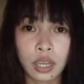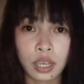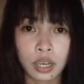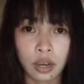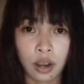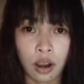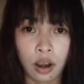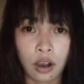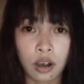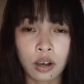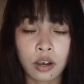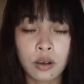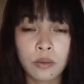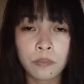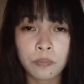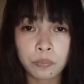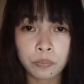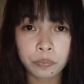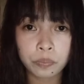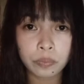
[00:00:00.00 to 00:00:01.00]
in our
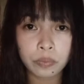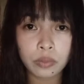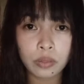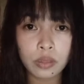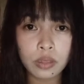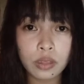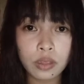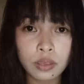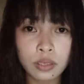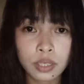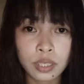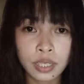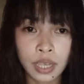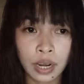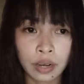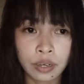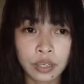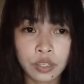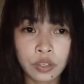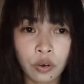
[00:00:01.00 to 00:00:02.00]

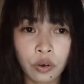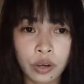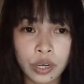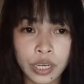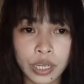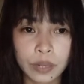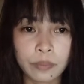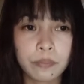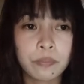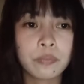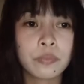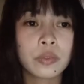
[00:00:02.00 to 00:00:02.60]
territory.